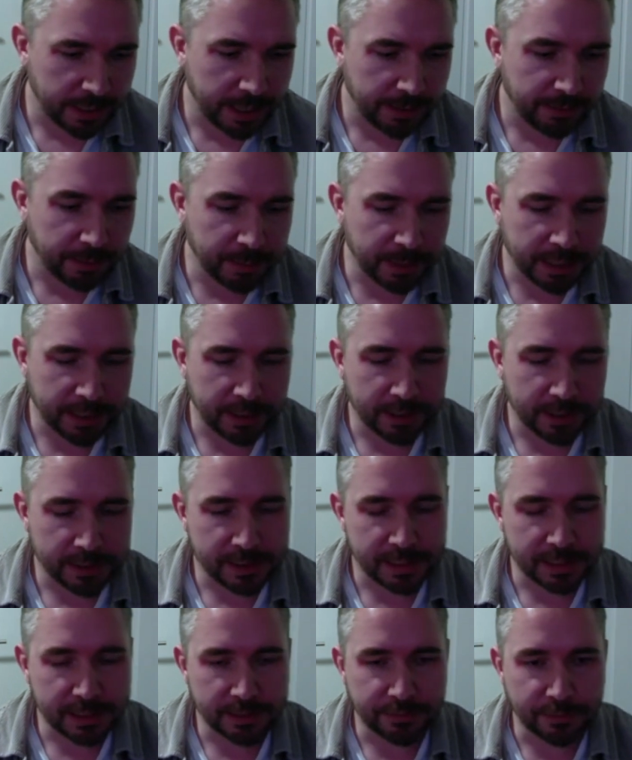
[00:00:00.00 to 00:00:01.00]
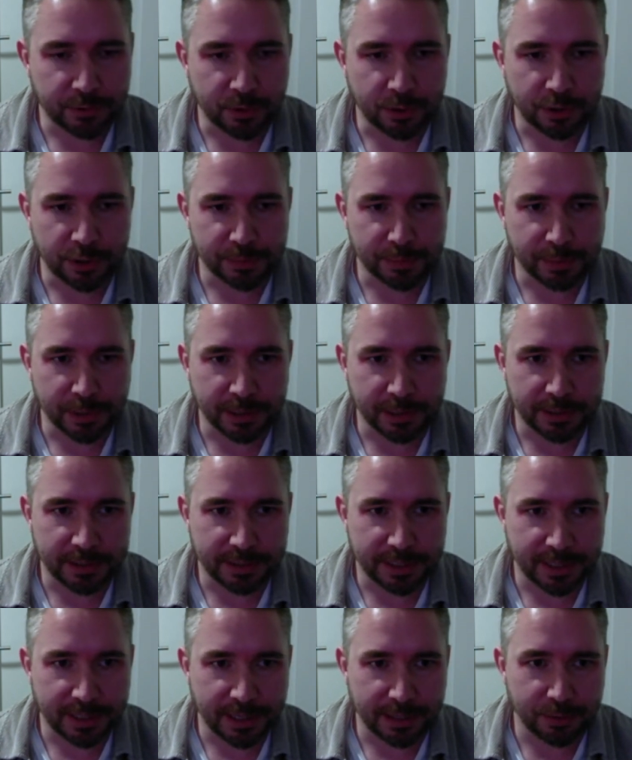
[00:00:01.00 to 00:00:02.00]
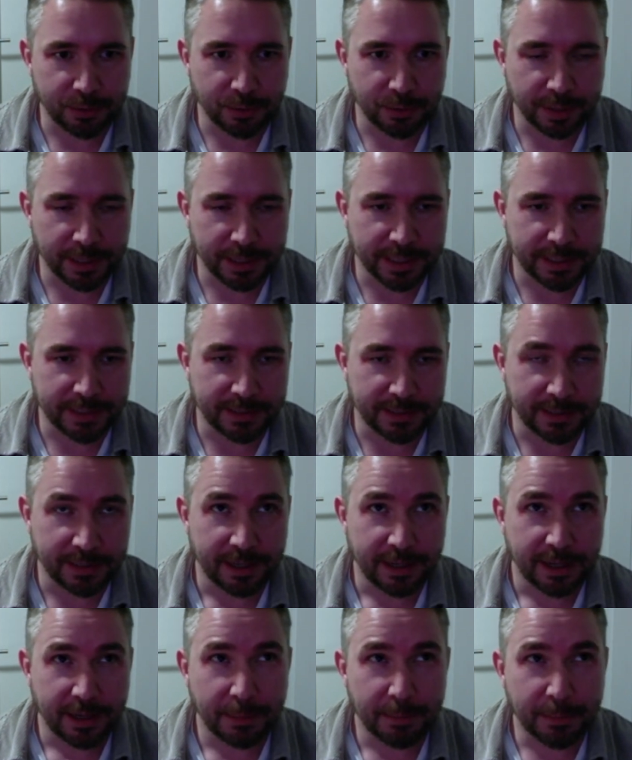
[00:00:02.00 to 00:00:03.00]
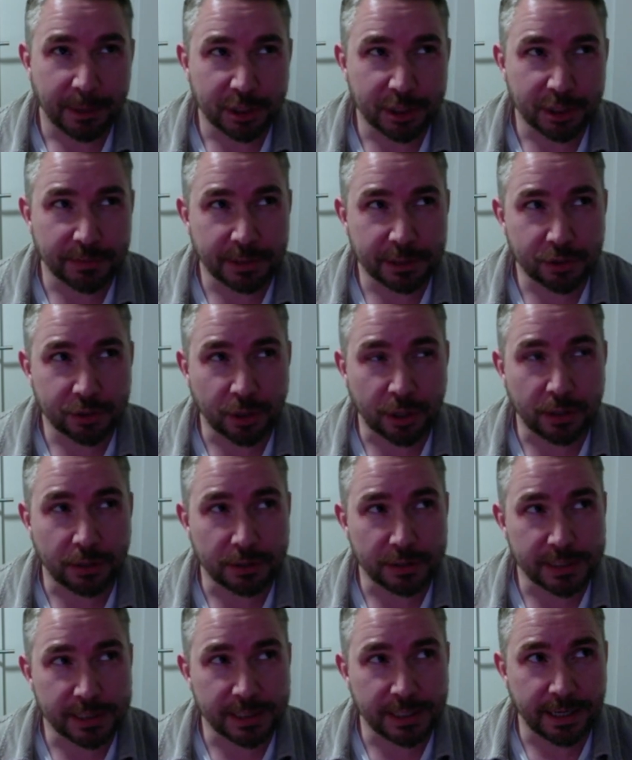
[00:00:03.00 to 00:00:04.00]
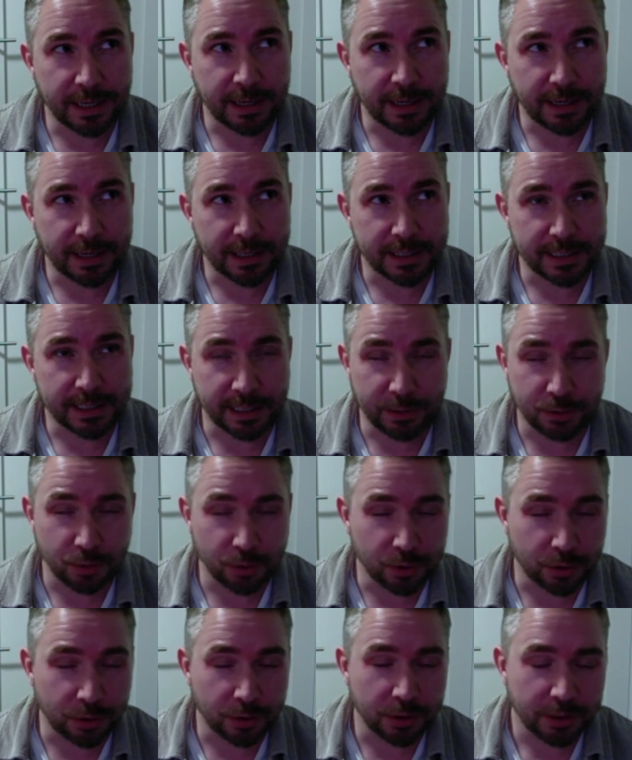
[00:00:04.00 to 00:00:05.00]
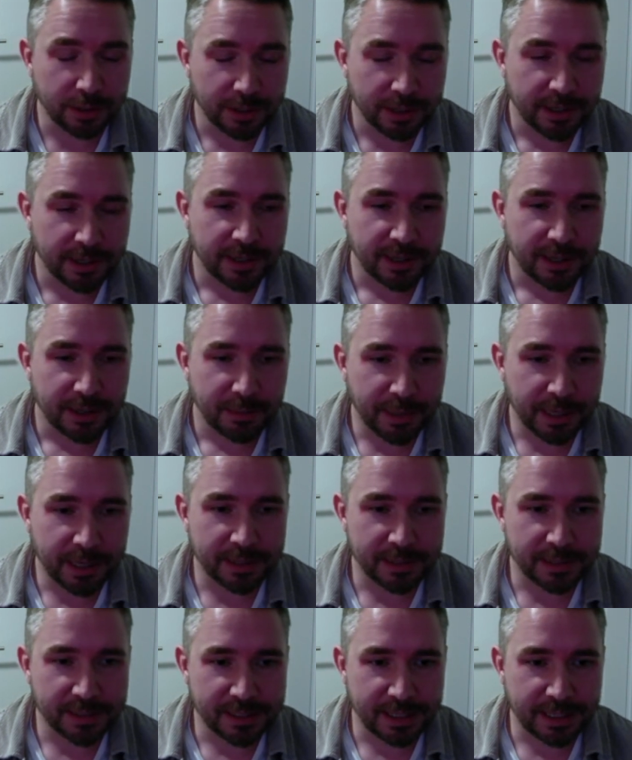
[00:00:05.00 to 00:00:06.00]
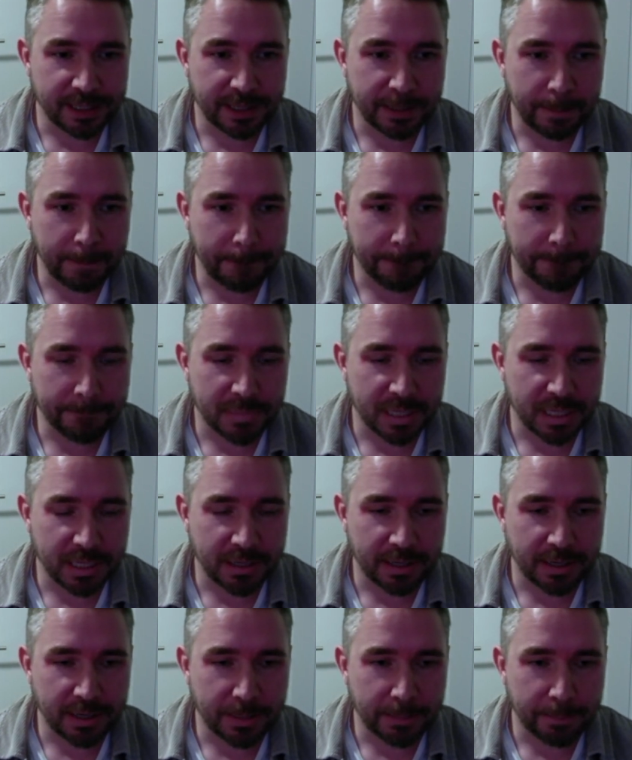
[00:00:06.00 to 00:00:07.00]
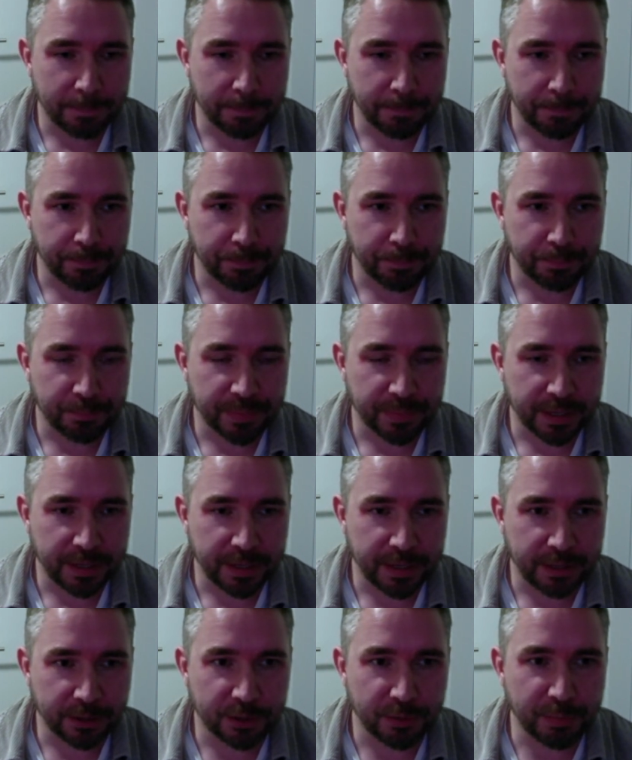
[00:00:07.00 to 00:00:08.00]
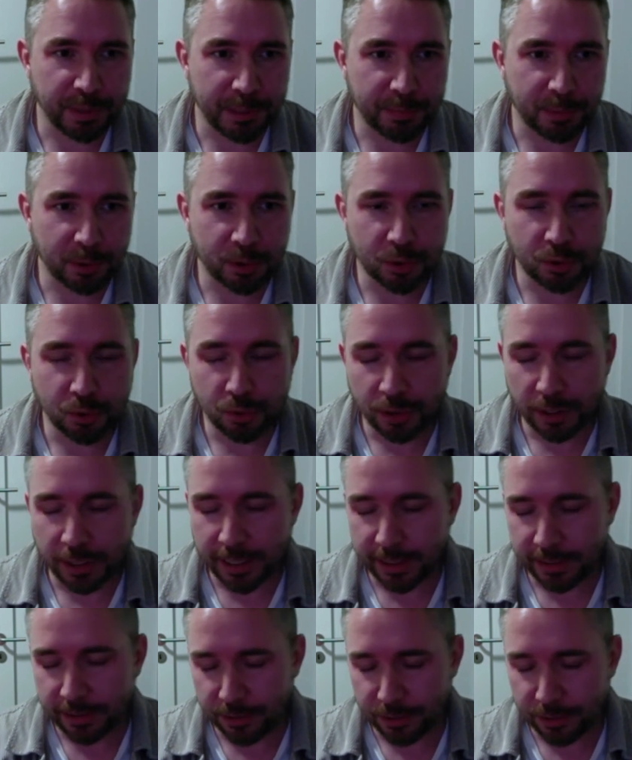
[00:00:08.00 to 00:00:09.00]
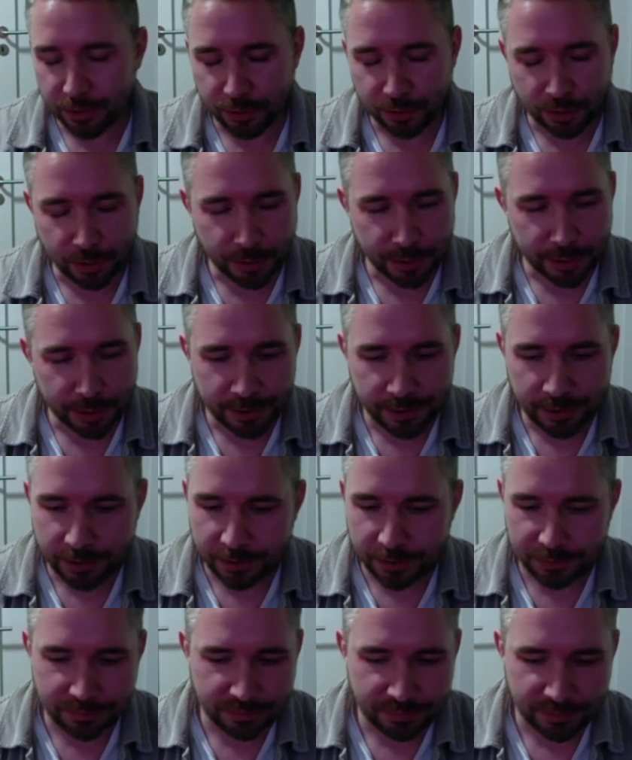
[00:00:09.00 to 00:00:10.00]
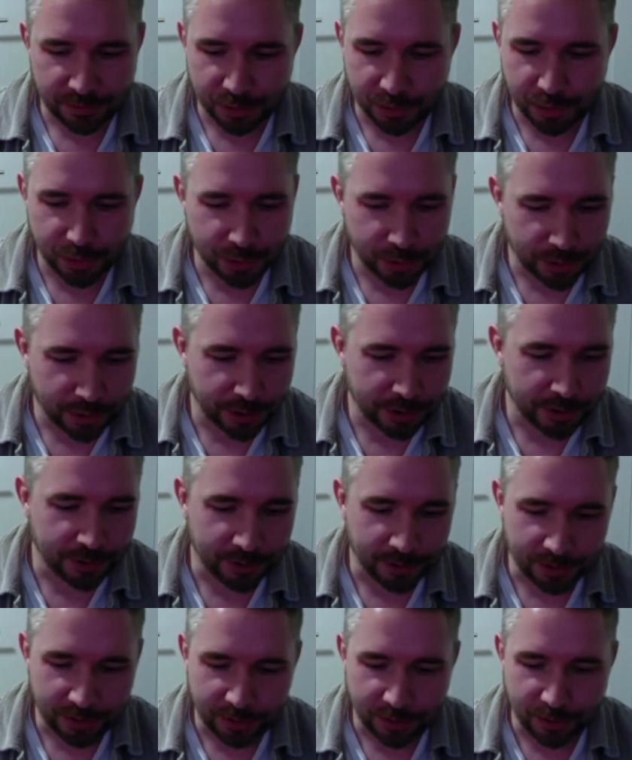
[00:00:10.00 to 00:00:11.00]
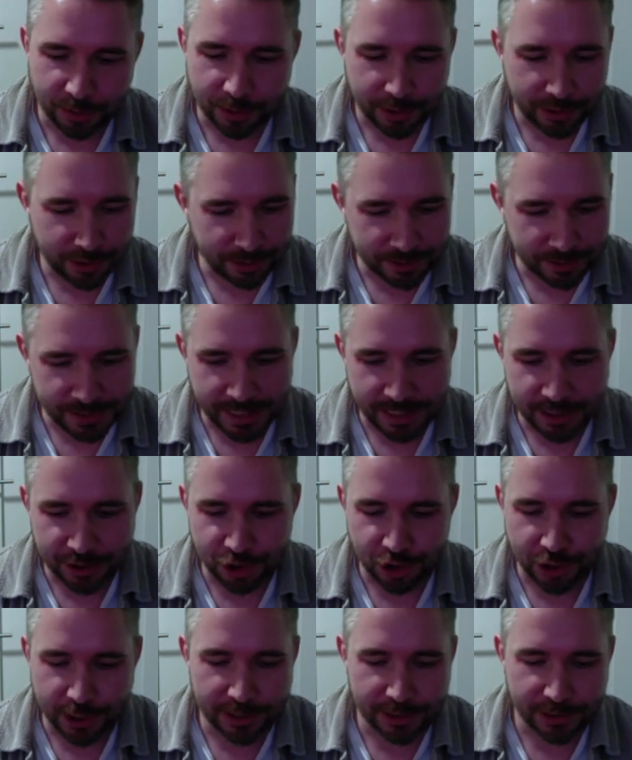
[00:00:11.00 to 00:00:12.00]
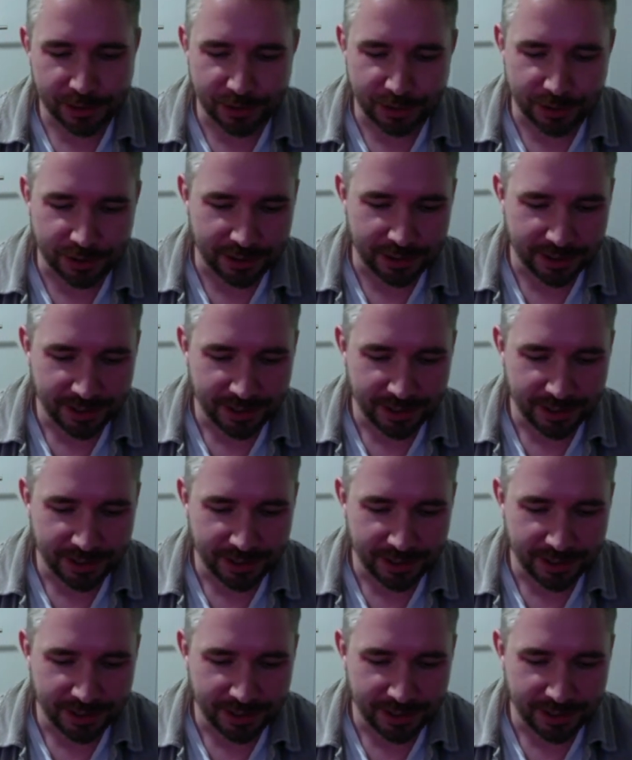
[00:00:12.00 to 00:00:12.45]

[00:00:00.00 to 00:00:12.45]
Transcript: Everybody does this, of course, but I do think that much of the struggles uh, is in Google because um, um, a lot of people Google like you know lawyer New York or lawyer Los Angeles or